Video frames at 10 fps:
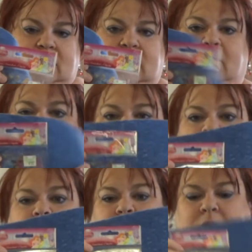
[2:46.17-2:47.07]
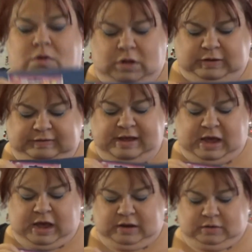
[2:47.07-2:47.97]
There we go. How's
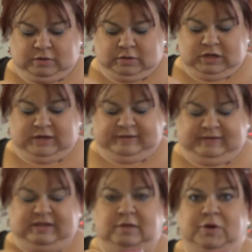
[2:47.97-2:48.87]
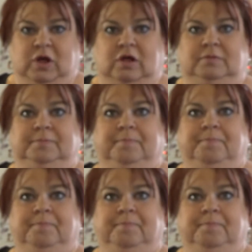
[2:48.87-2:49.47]
that? Can you see them at all?